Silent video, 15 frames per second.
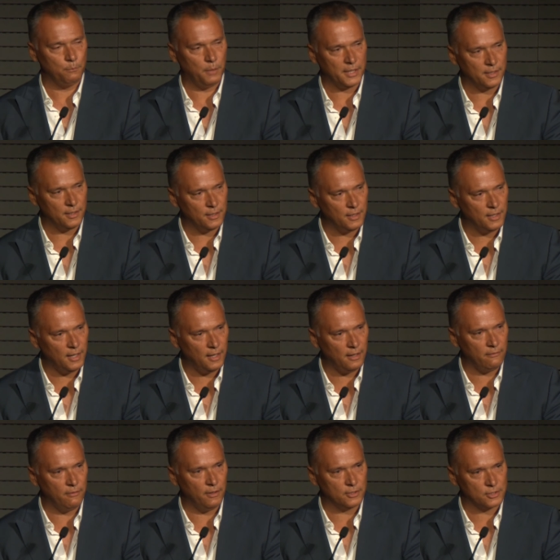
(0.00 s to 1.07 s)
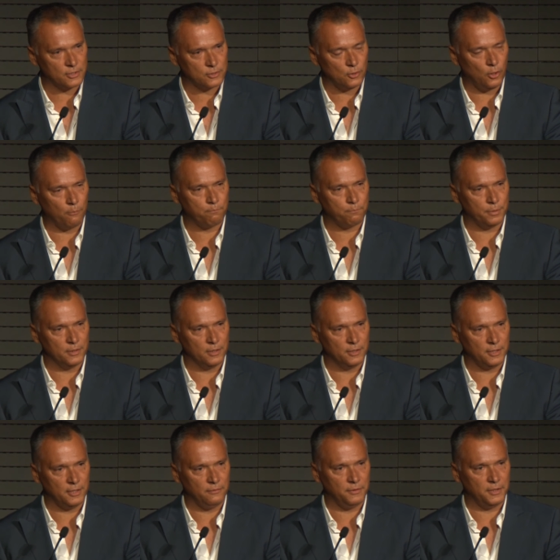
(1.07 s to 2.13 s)
but never stop
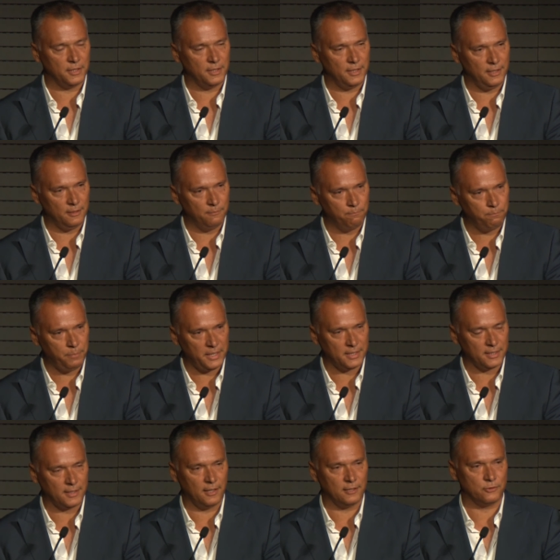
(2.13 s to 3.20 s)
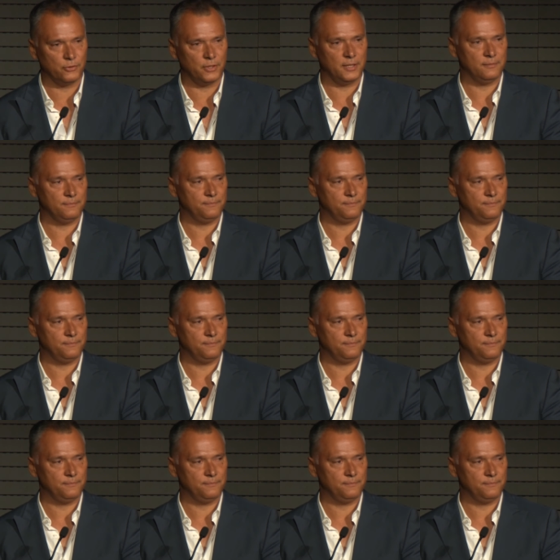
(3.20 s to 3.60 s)
believing in a better country.